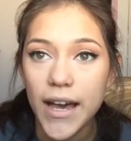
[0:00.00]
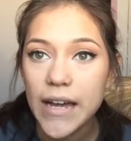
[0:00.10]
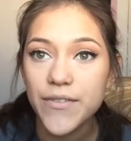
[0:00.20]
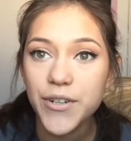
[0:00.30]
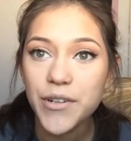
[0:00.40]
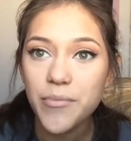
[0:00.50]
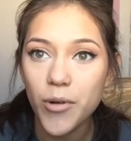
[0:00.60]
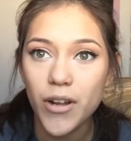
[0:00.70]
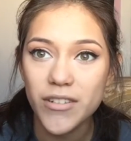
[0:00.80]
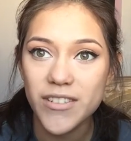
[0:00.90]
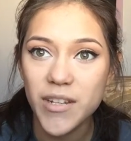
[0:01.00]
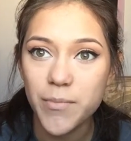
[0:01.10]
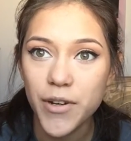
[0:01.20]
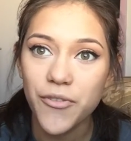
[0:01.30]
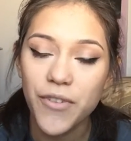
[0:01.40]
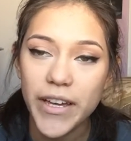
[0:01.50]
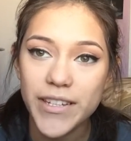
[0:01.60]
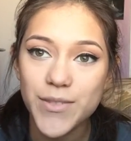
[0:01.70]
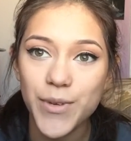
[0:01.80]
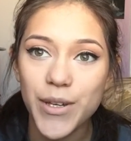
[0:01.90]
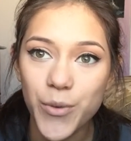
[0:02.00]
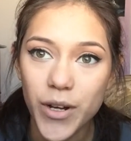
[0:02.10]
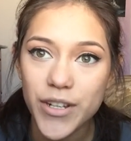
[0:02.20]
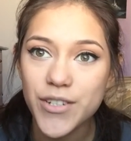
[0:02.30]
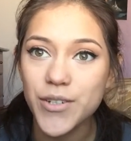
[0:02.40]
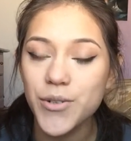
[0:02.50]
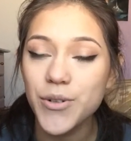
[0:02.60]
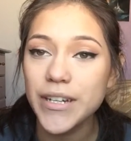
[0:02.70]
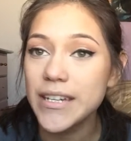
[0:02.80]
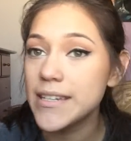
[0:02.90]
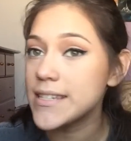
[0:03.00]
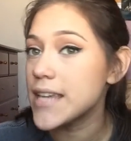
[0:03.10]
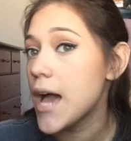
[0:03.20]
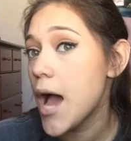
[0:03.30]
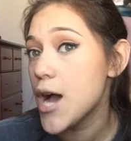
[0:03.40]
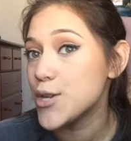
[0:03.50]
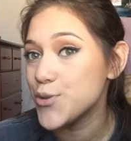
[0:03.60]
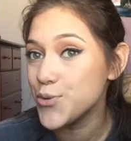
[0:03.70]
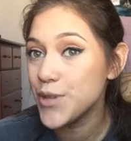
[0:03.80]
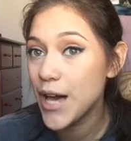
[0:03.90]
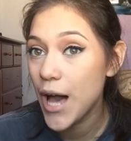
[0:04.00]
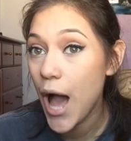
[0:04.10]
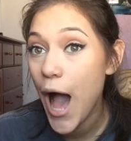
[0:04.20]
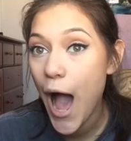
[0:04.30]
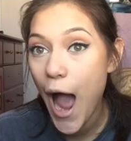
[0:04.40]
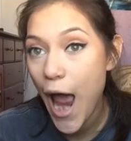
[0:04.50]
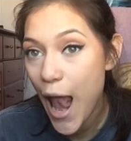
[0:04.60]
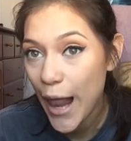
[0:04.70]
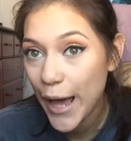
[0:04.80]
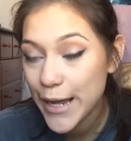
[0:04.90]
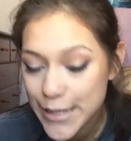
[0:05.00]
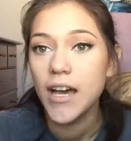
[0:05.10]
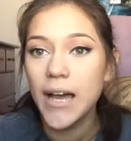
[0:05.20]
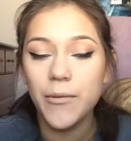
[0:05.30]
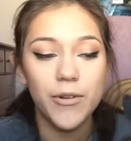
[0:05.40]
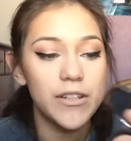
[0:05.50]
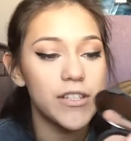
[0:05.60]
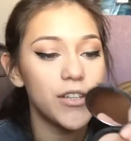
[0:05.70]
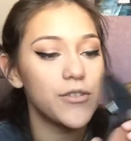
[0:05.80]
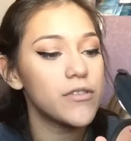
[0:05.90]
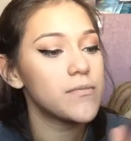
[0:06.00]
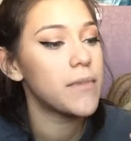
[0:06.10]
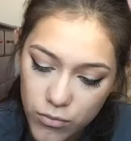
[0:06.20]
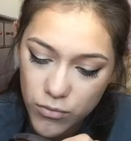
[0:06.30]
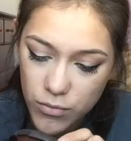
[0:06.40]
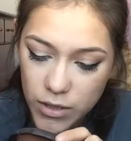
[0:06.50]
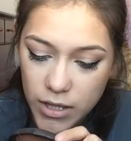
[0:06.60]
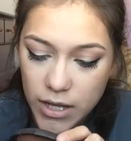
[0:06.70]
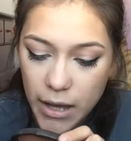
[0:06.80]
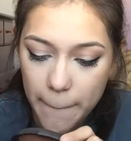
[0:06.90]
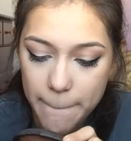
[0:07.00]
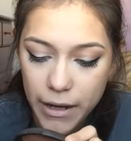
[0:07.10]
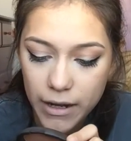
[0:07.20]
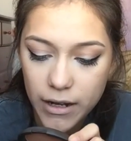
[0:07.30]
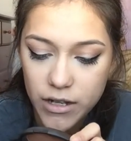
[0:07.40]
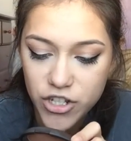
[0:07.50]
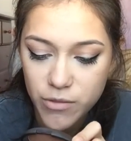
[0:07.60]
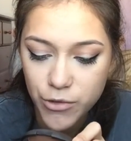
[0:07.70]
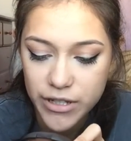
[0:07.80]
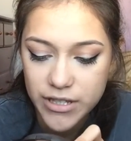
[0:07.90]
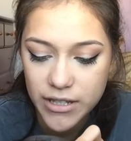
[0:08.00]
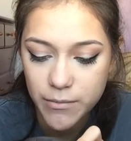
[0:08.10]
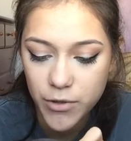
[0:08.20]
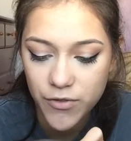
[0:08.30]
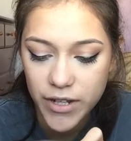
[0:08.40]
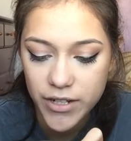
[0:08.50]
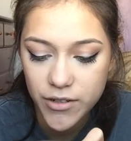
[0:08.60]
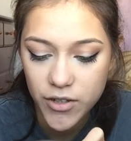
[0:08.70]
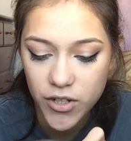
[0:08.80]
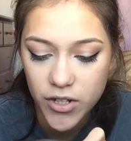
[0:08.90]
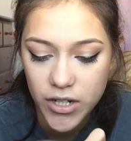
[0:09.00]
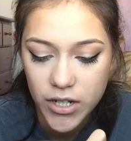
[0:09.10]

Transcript: After you've bronzed up your face, what you want to do is do the highlight. I'm going to use my Becca Shimmering Skin Perfector